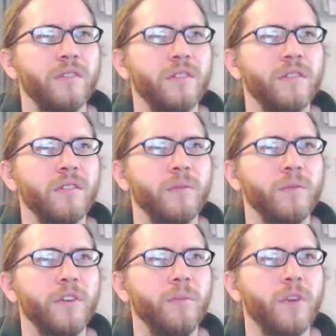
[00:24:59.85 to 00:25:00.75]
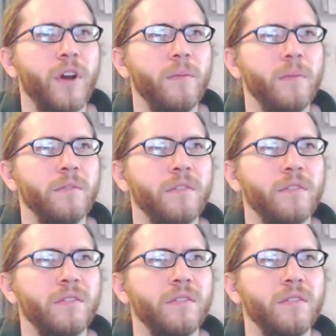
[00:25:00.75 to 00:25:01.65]
her real problems.
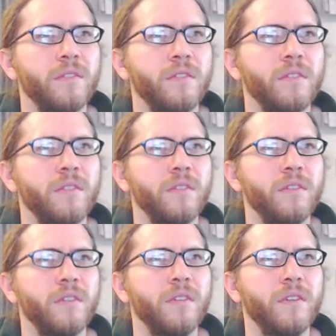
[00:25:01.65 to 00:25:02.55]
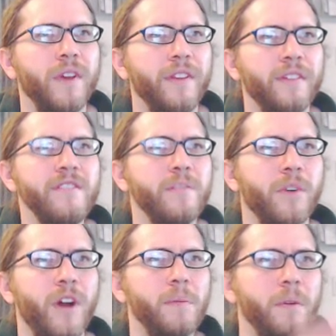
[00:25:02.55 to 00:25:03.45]
And this is a
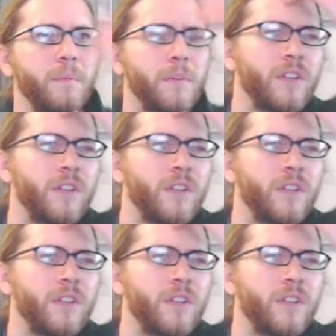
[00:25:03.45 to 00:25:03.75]
problem, but